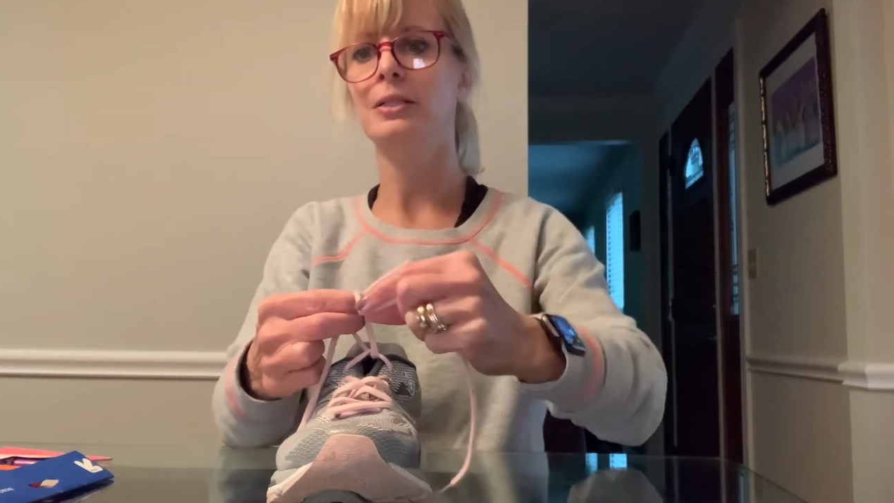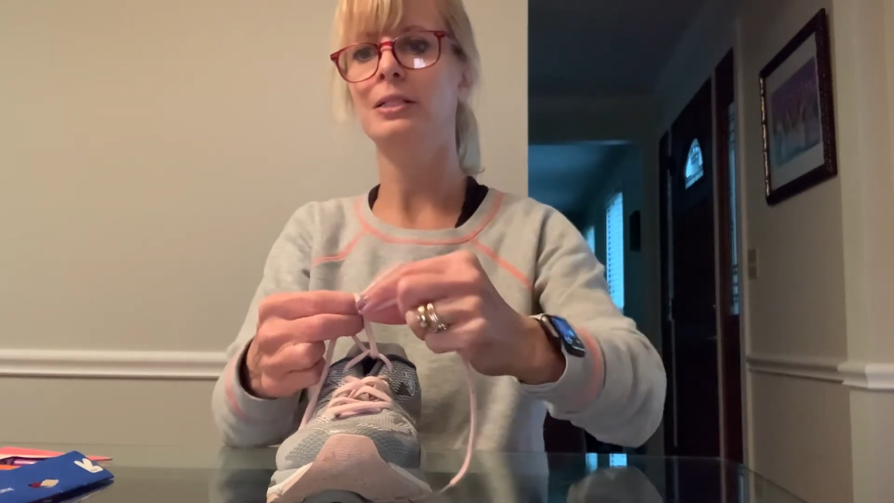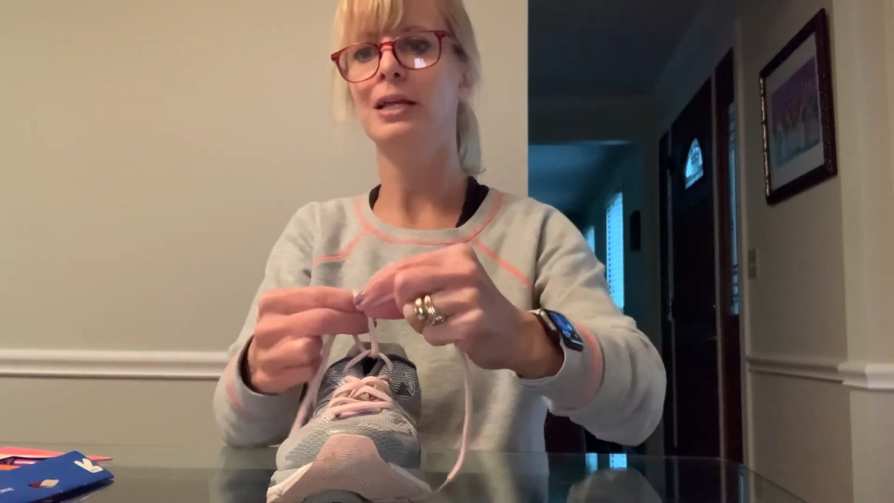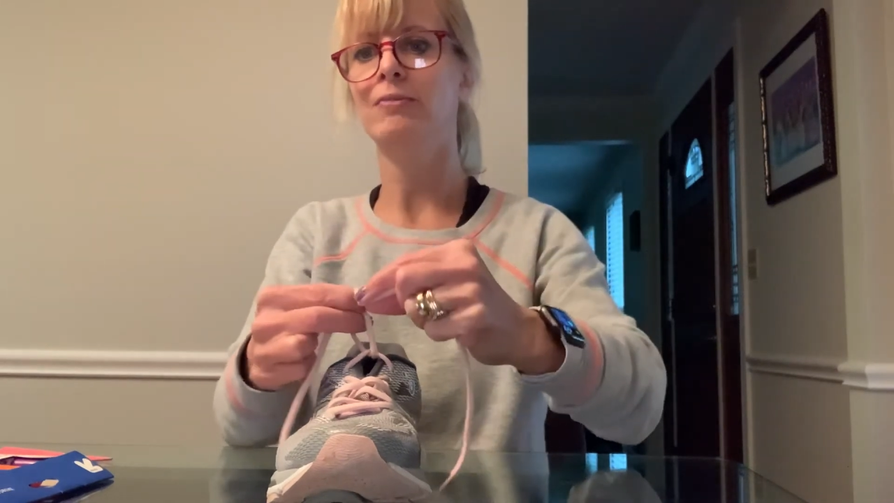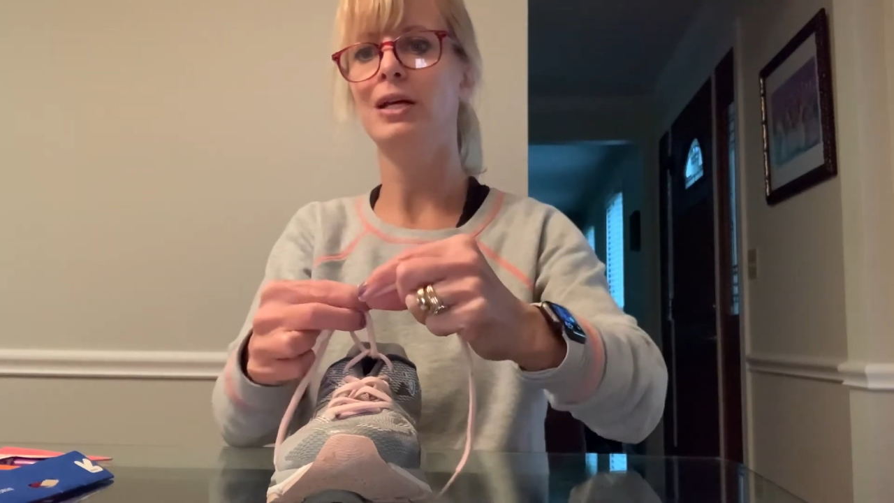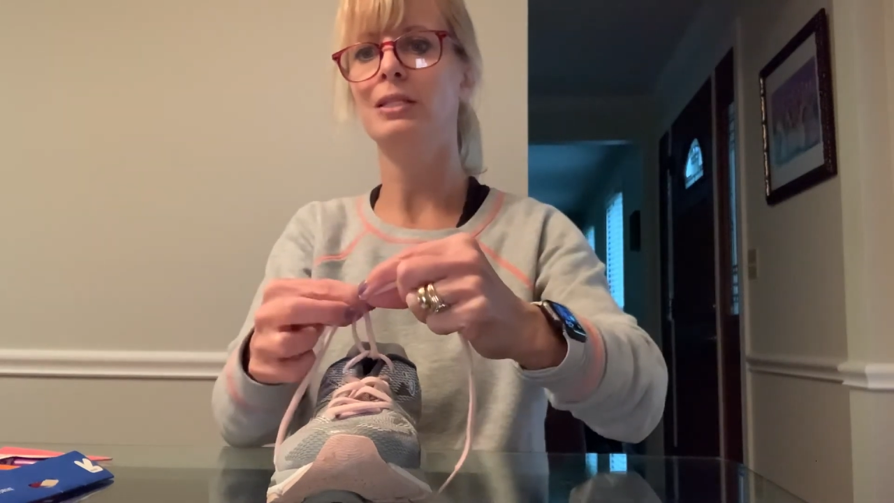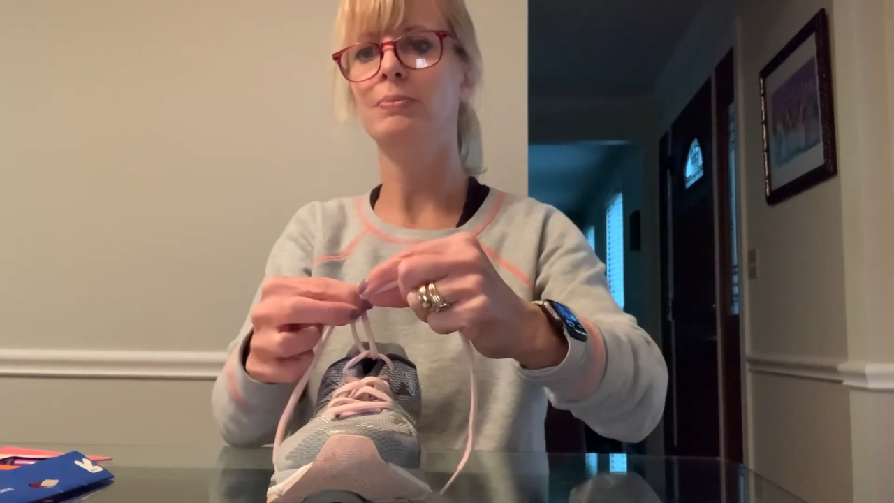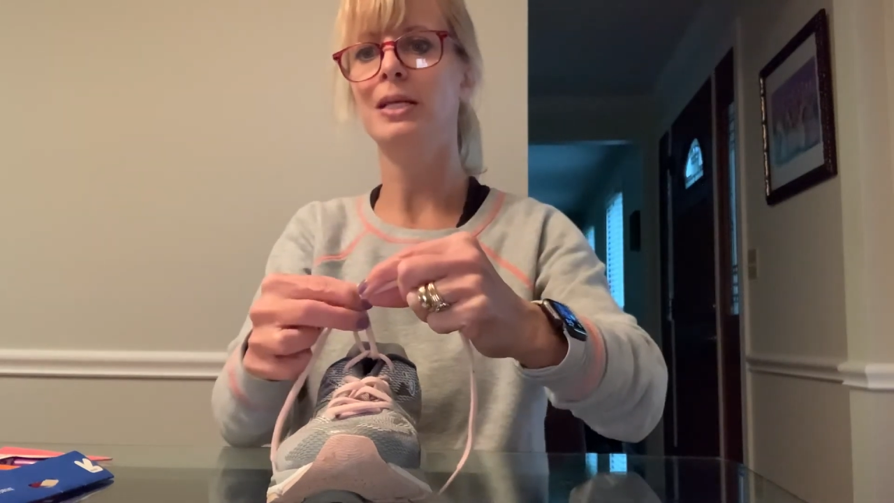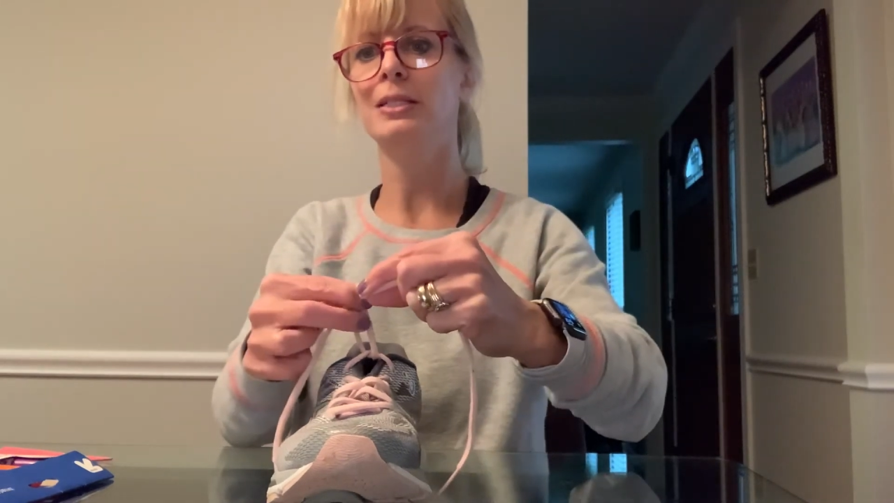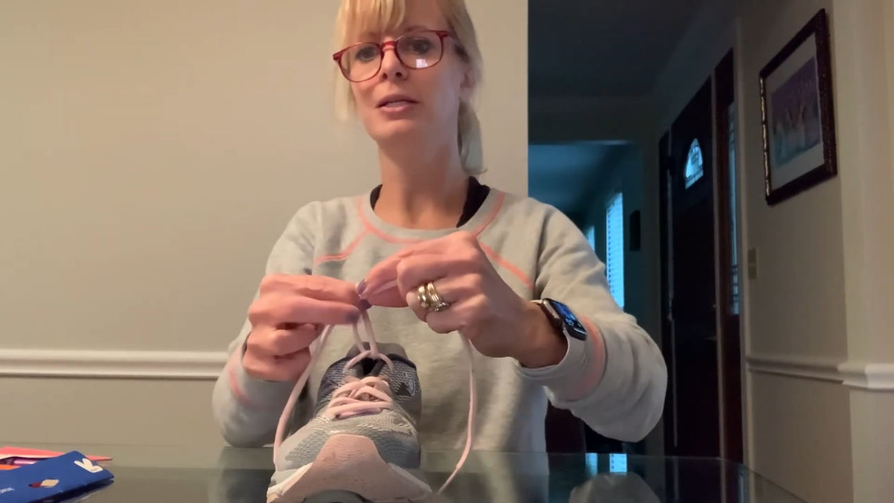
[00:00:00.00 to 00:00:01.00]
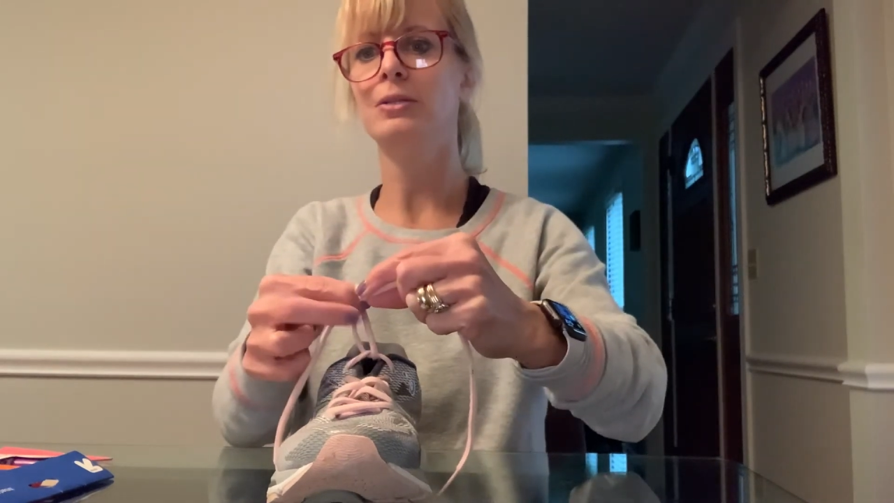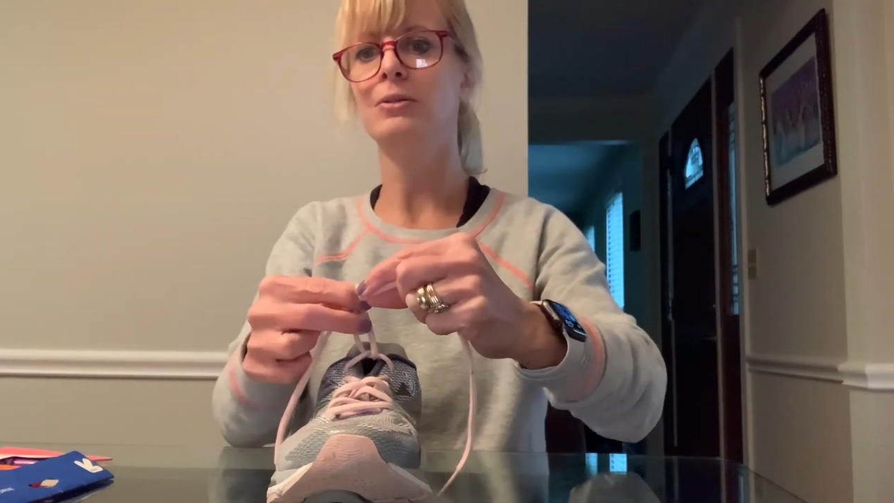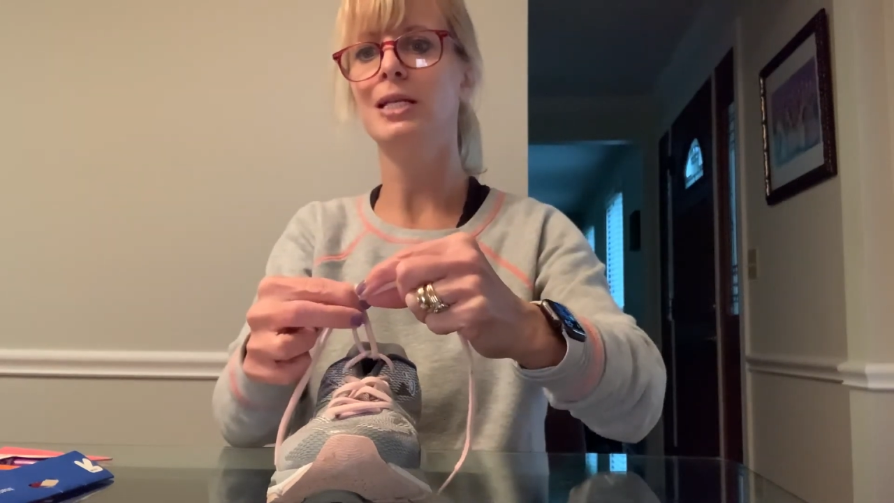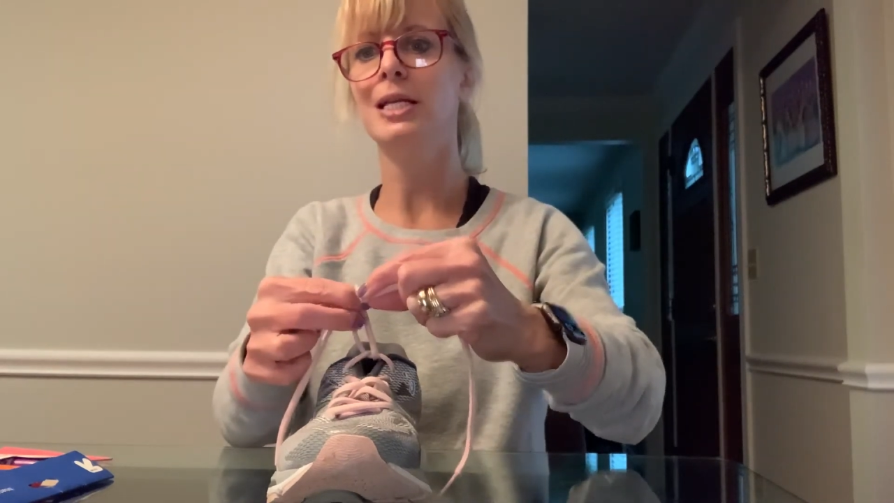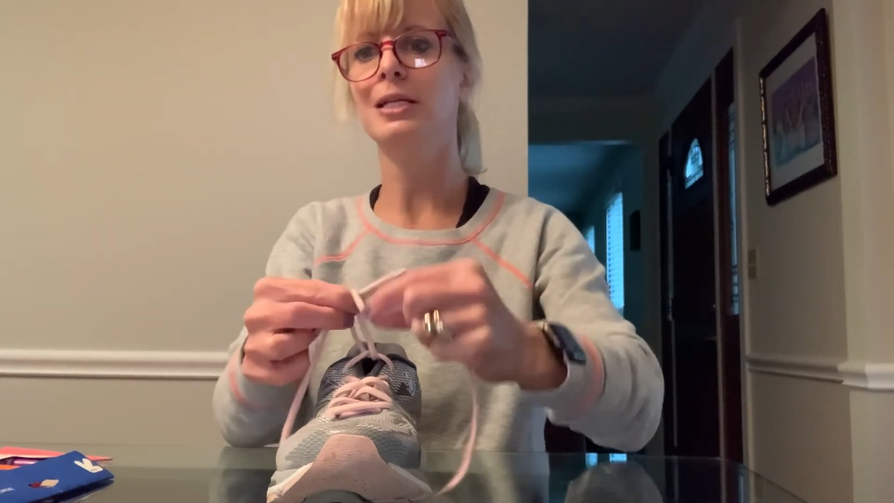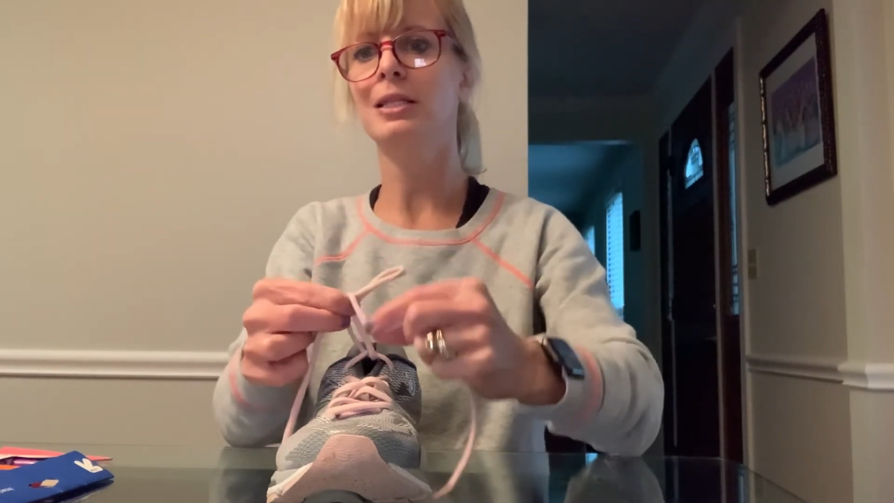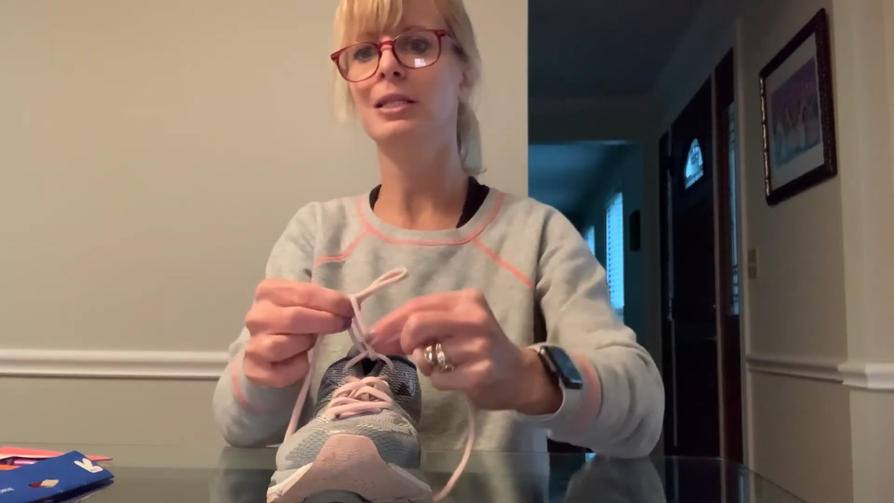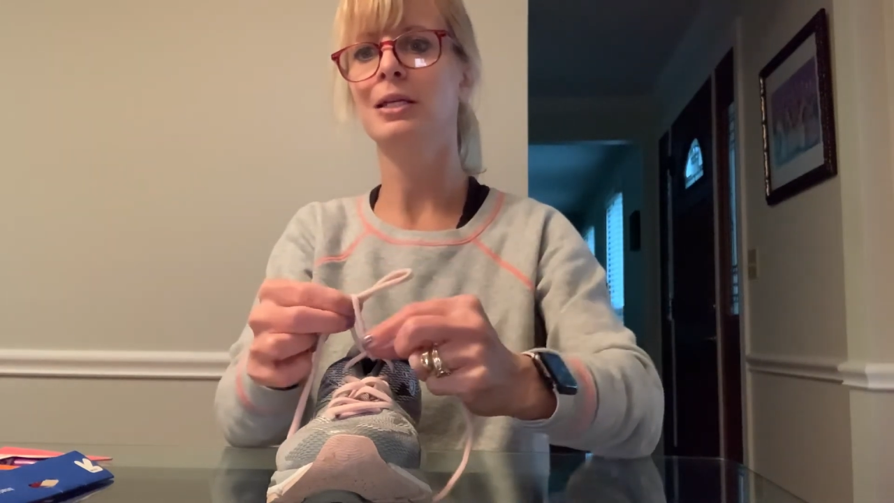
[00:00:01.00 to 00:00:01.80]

Save that space underneath.